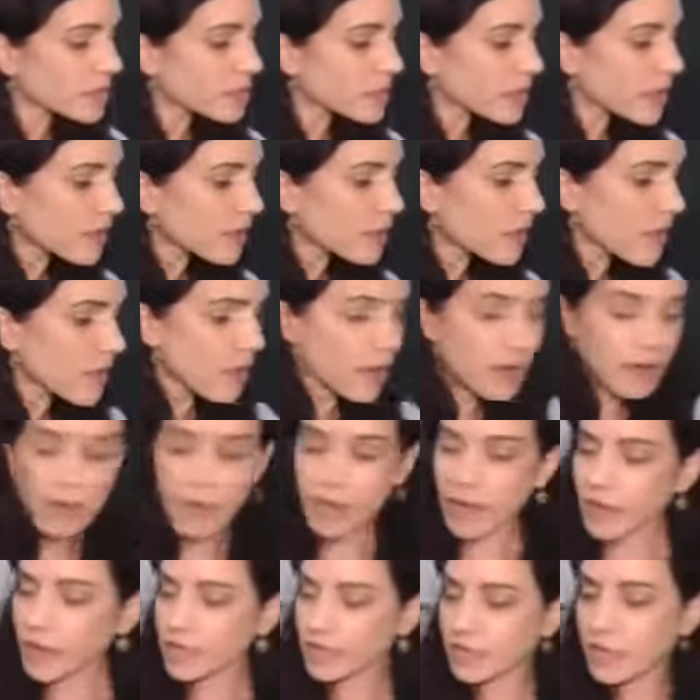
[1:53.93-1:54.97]
7, 8,
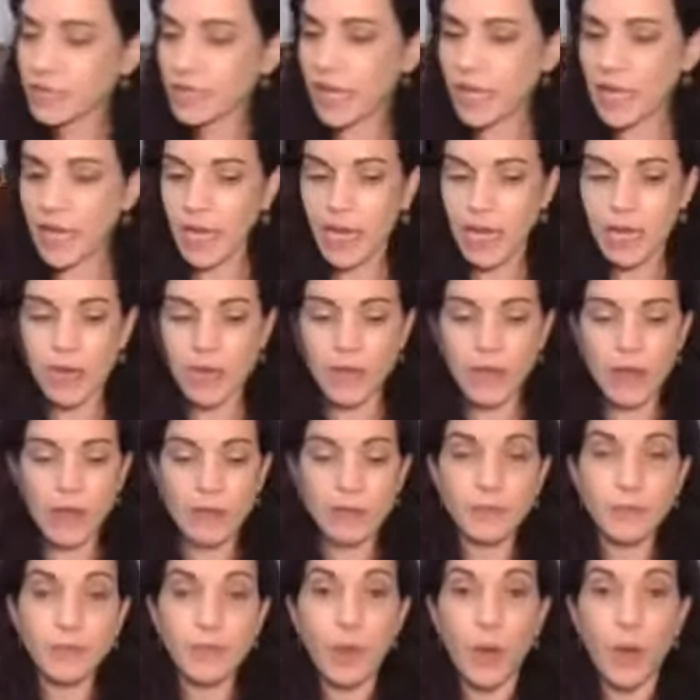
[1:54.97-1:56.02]
9, 10
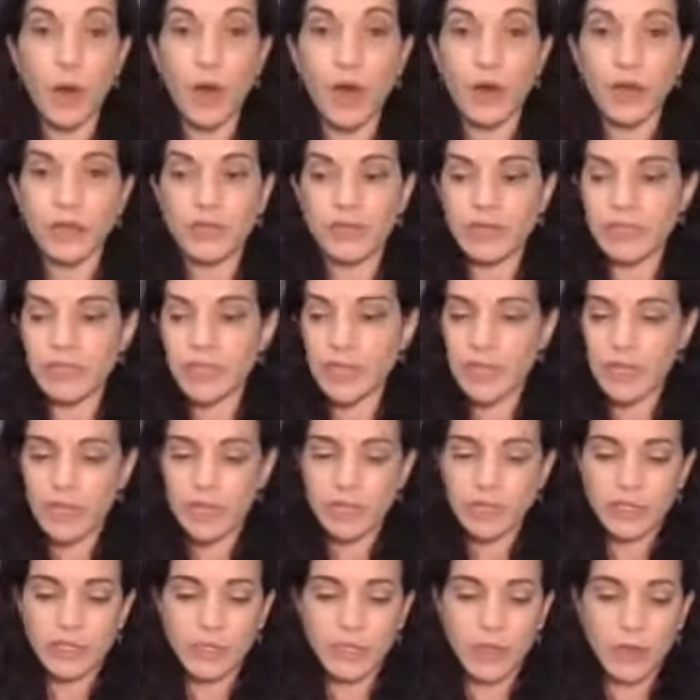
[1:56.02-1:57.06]
bars.
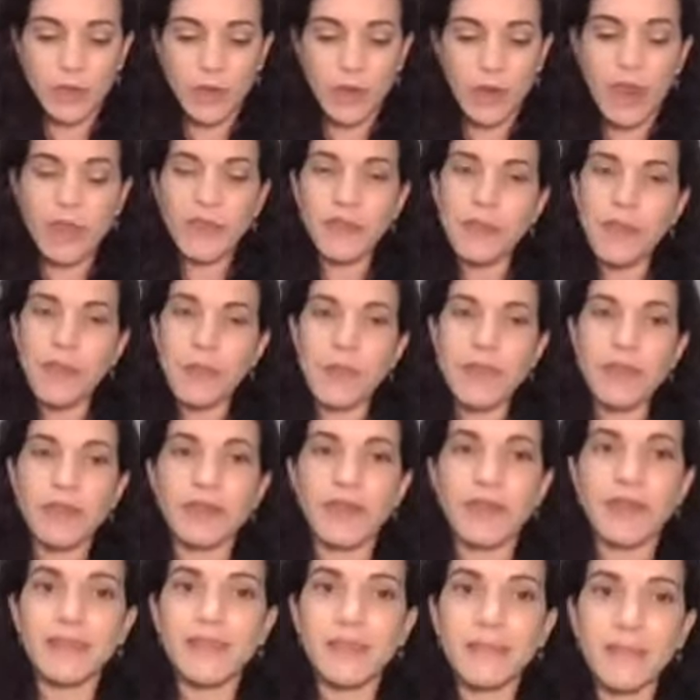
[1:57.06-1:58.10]
So I think I'm going to
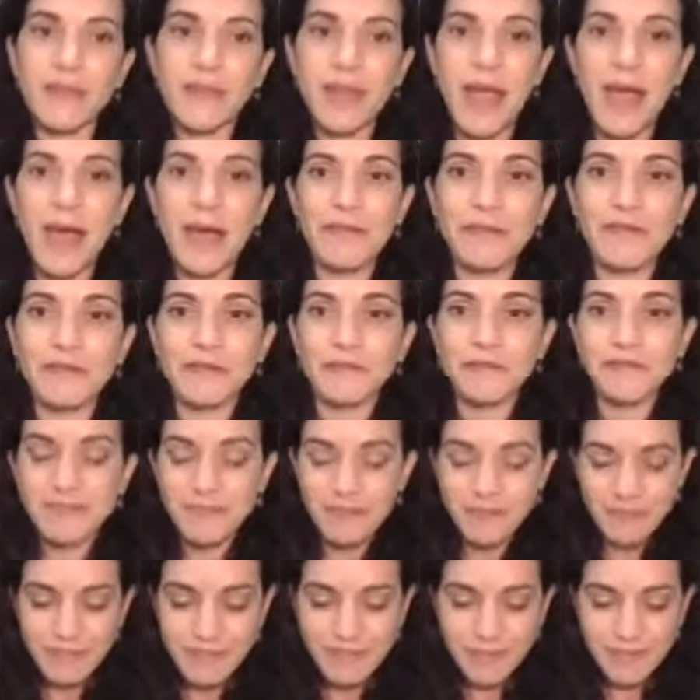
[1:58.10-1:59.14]
cut them in half.
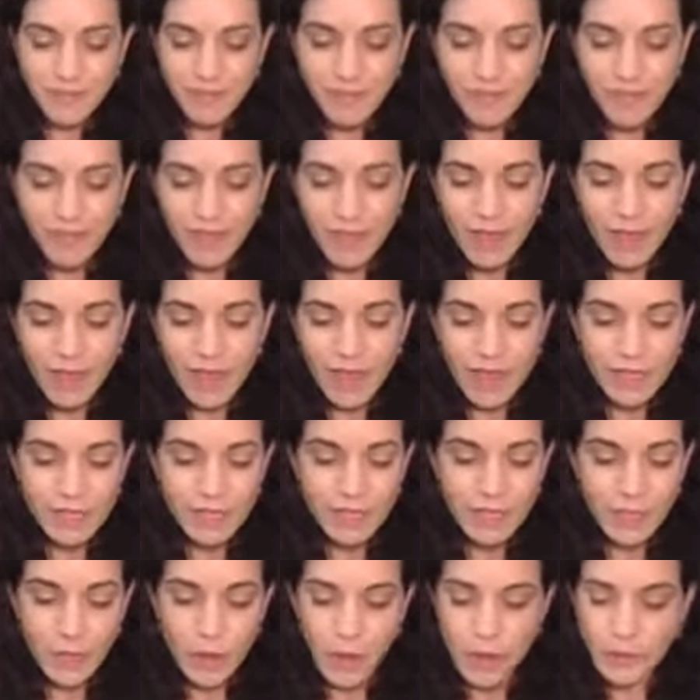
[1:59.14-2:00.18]

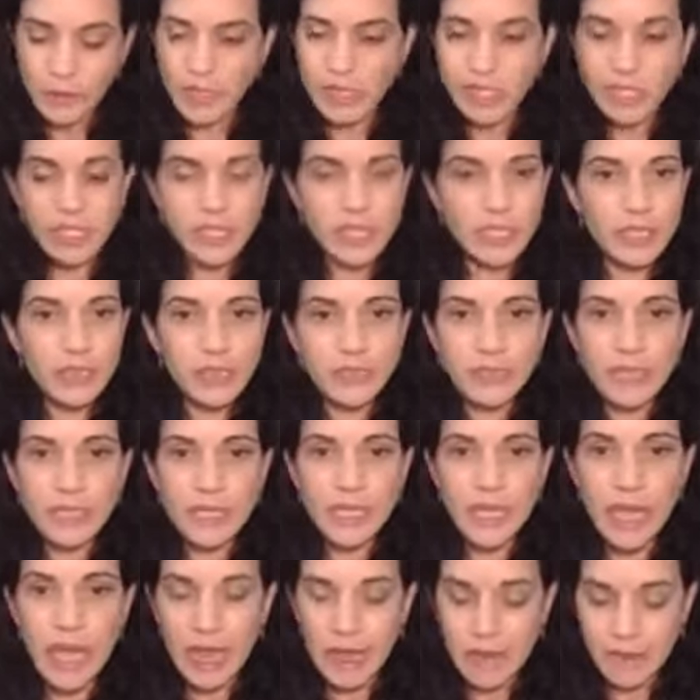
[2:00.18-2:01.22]
So I'm just going to use a
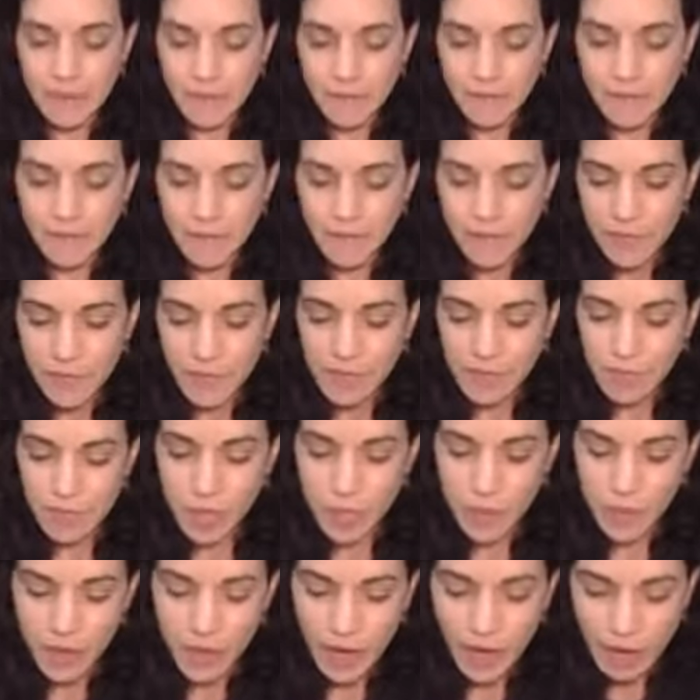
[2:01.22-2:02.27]
knife, a
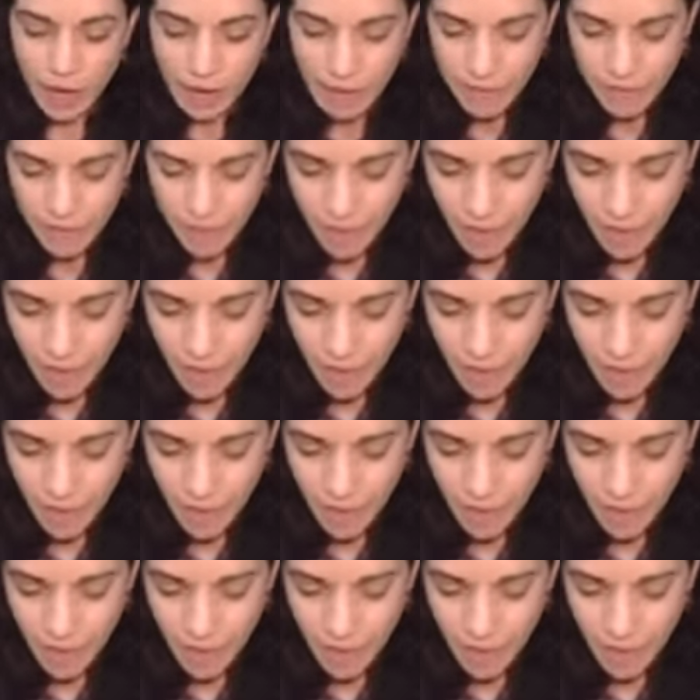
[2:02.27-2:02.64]
sharp knife,